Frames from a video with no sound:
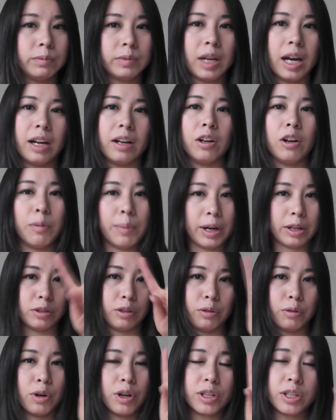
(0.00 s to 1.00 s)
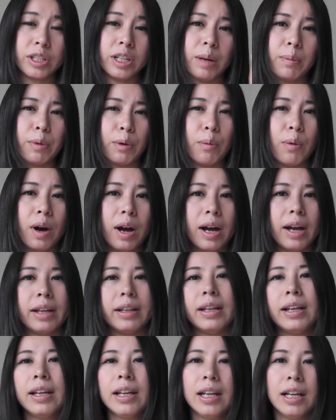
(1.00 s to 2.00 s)
kind of go back to your question number
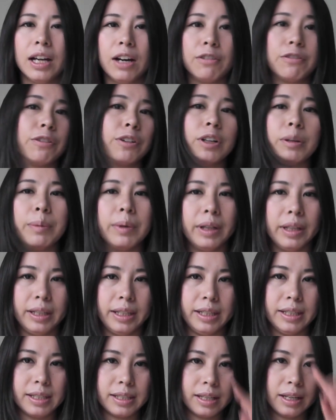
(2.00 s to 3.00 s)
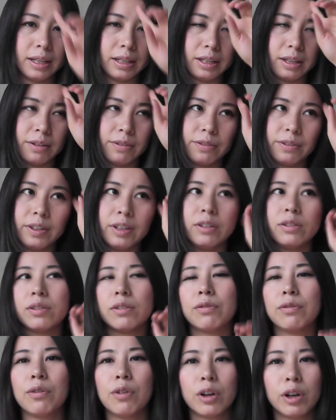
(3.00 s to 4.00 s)
one. Affordabilities. If it is
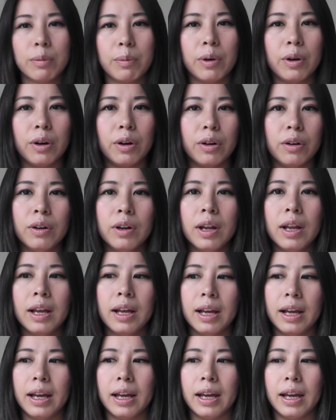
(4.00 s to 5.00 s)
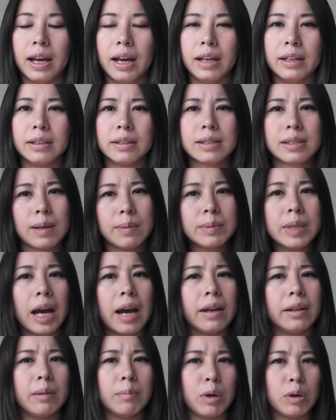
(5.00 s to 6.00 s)
affordable, and
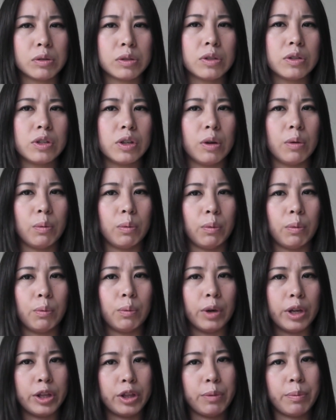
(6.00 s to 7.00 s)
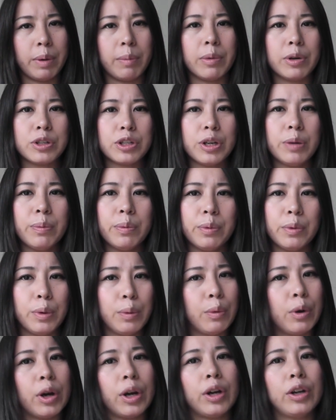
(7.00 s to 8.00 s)
sometimes most of the gym with the membership,
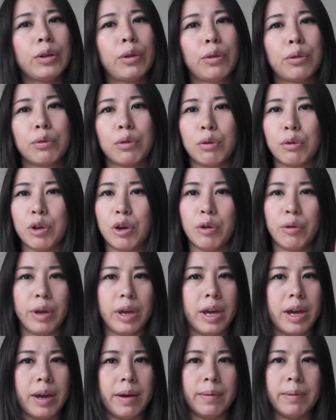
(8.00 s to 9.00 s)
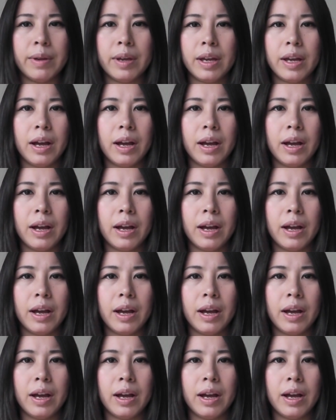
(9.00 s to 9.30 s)
we will throw you in